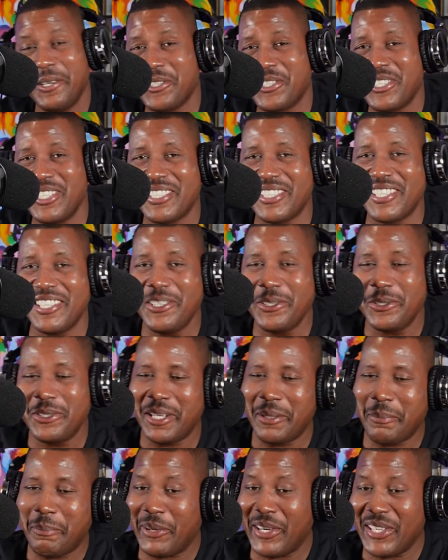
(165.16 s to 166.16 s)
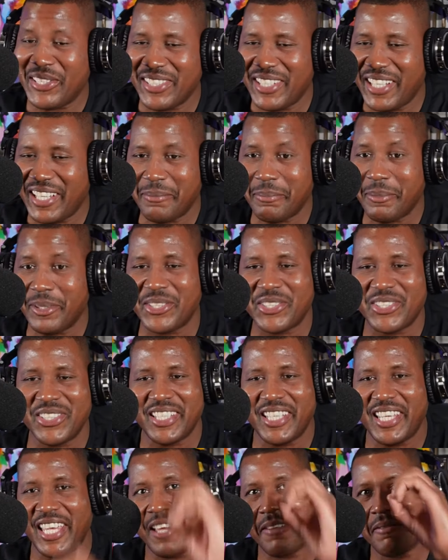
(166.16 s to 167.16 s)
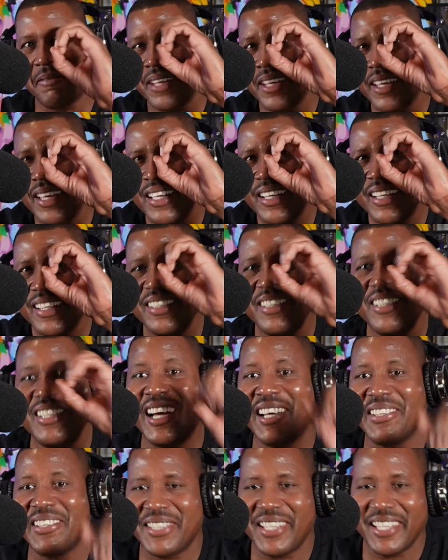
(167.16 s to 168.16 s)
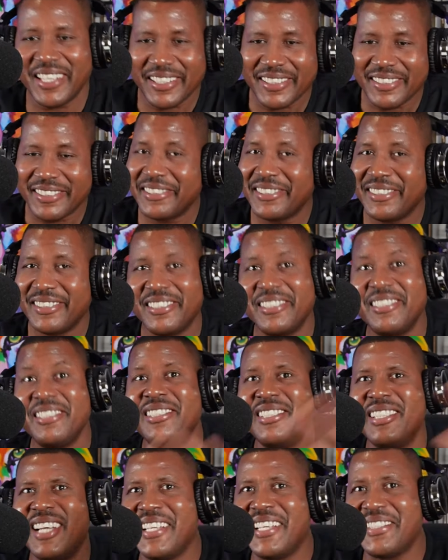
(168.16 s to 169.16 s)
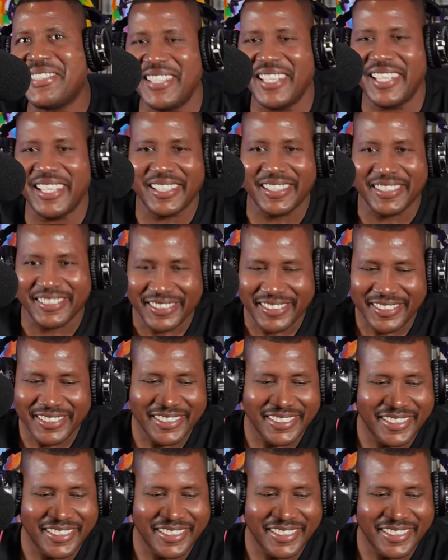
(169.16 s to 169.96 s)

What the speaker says: she's the union president, but she gave nothing. Nothing.